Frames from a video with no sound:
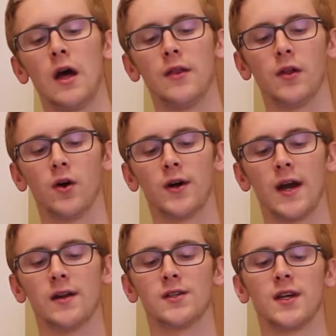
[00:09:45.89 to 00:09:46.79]
And they look
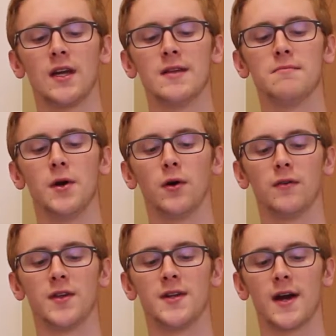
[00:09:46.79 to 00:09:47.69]
and it's like in the
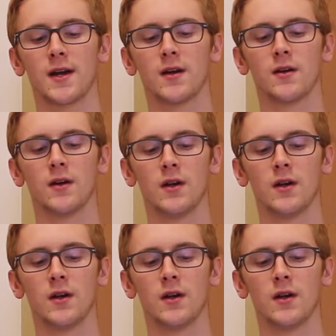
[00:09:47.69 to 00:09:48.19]
middle of the deck.